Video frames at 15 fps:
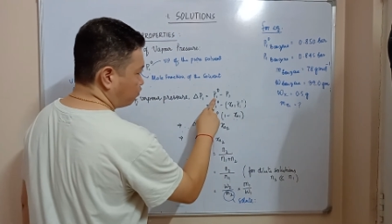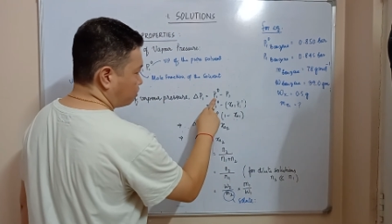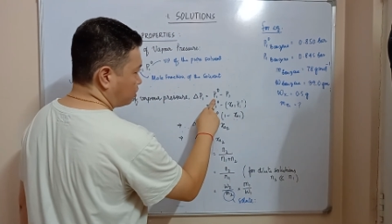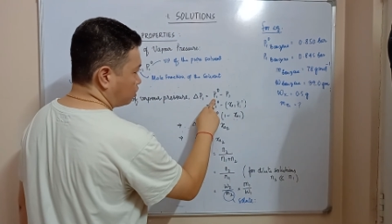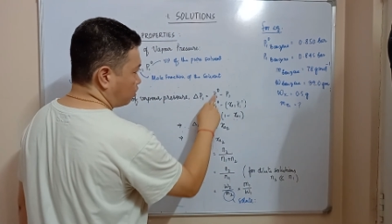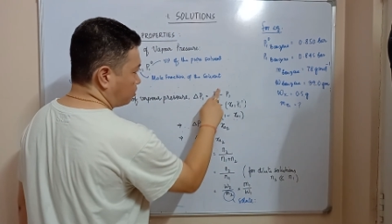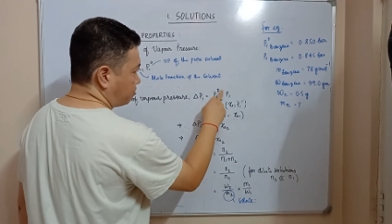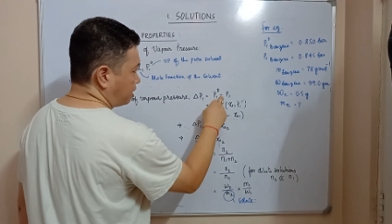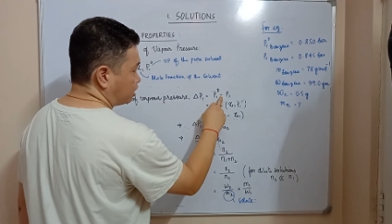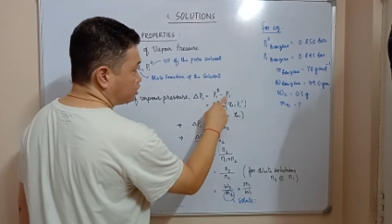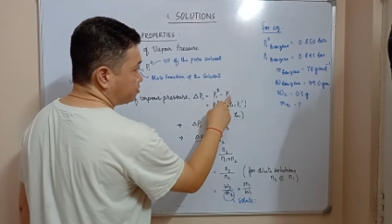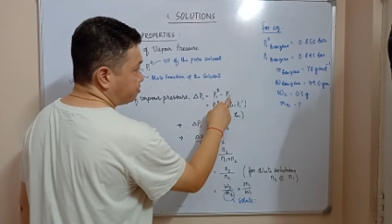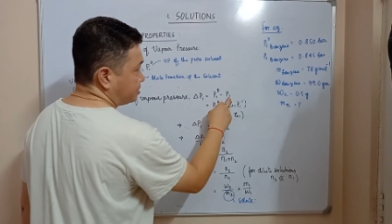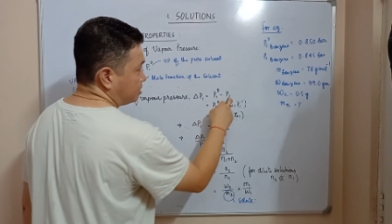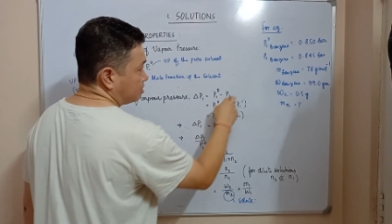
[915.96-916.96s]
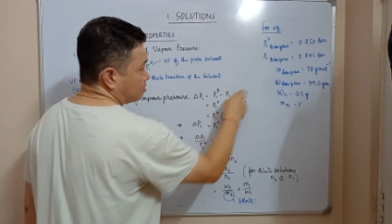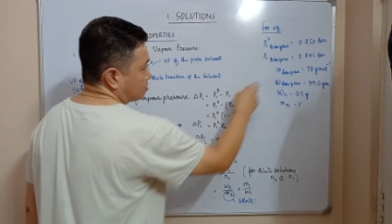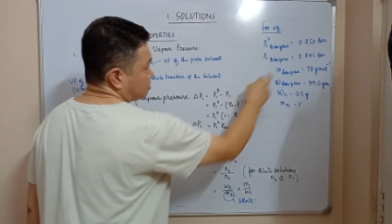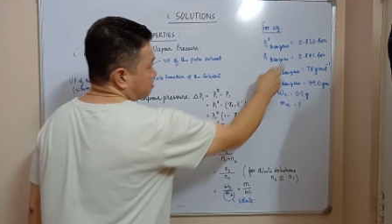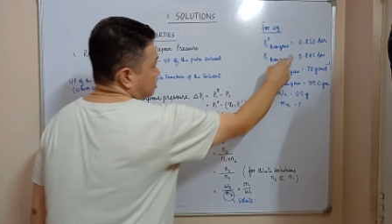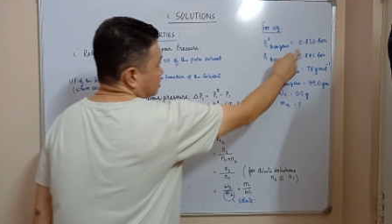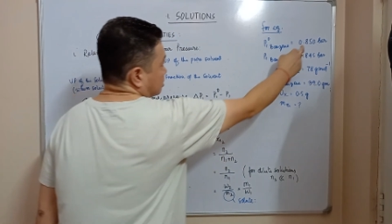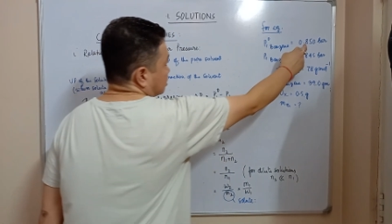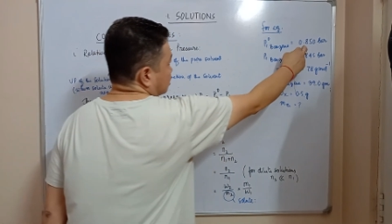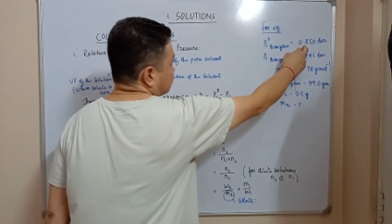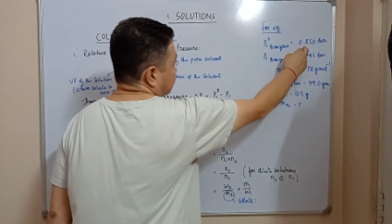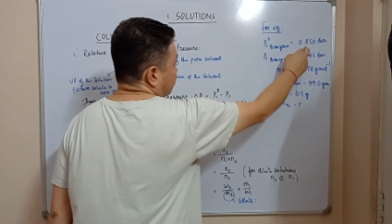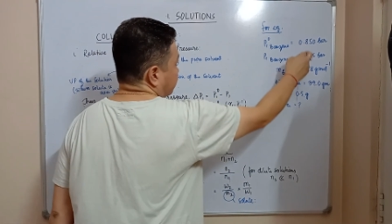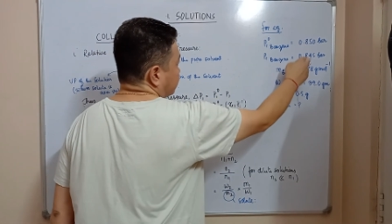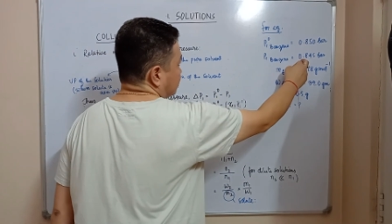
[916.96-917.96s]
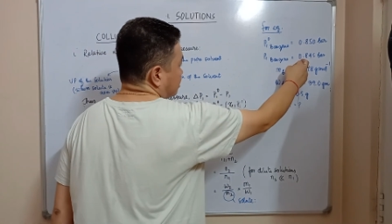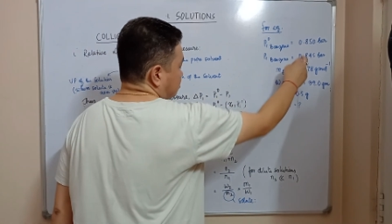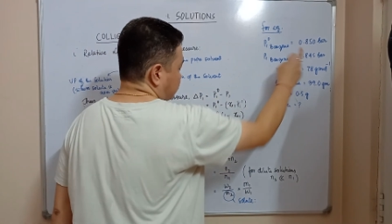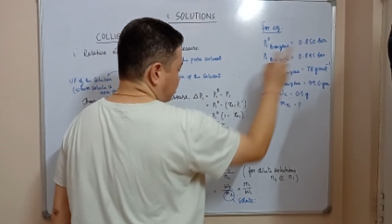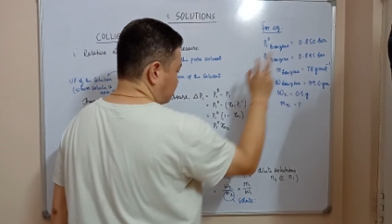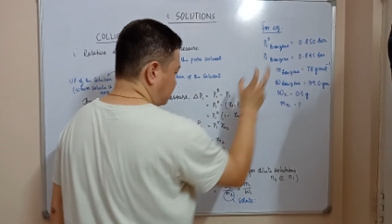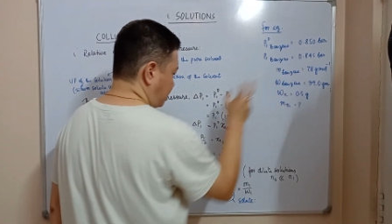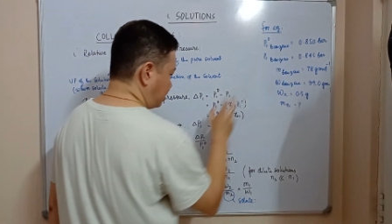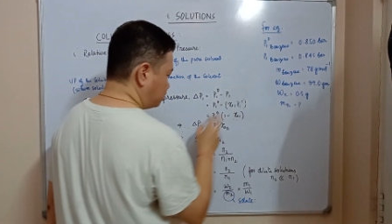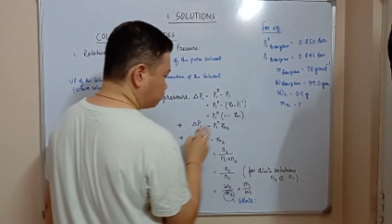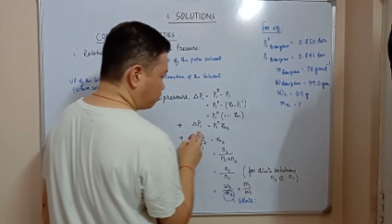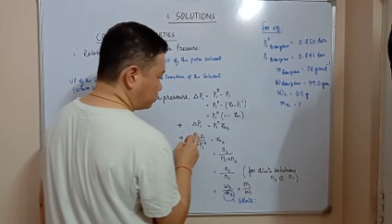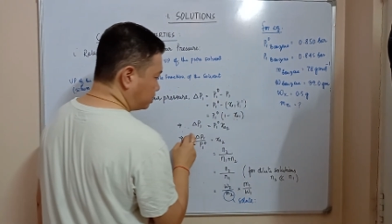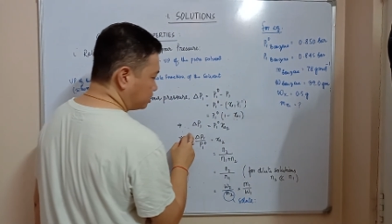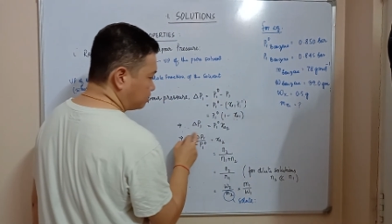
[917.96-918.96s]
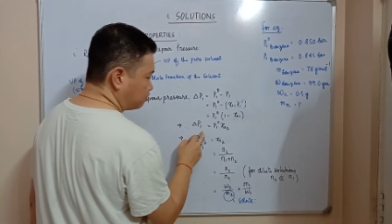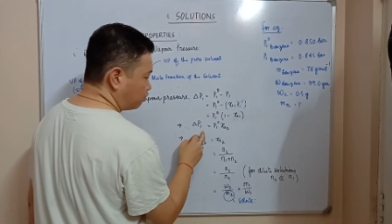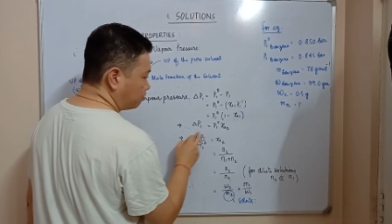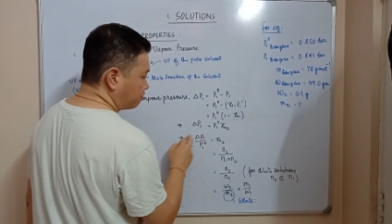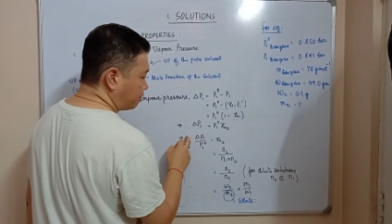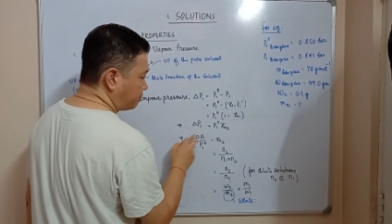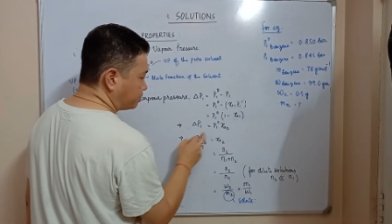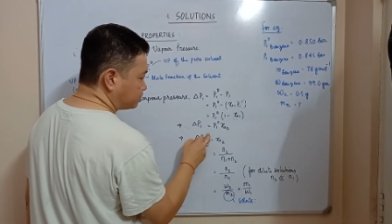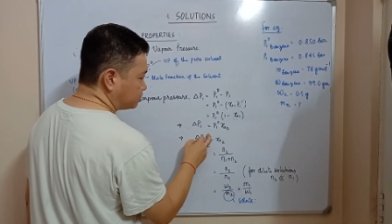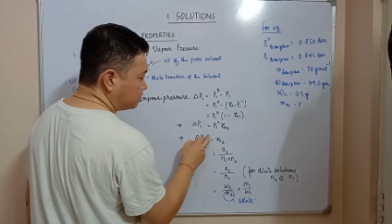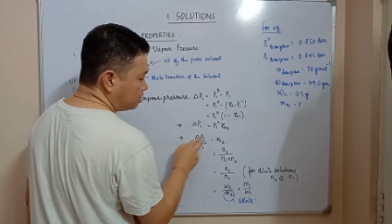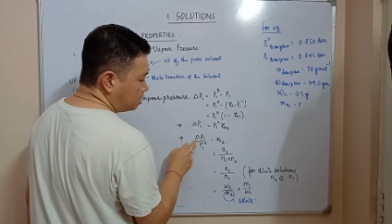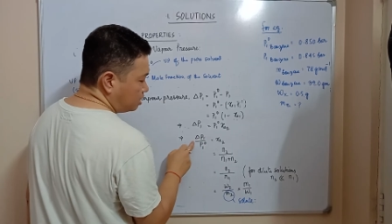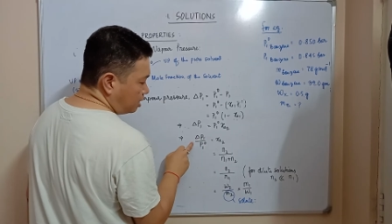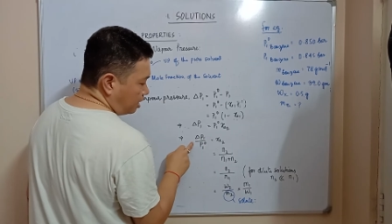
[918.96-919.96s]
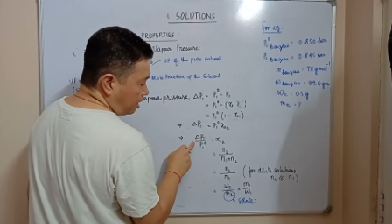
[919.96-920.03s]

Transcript: P1 naught and splitting this from basically lowering vapor pressure.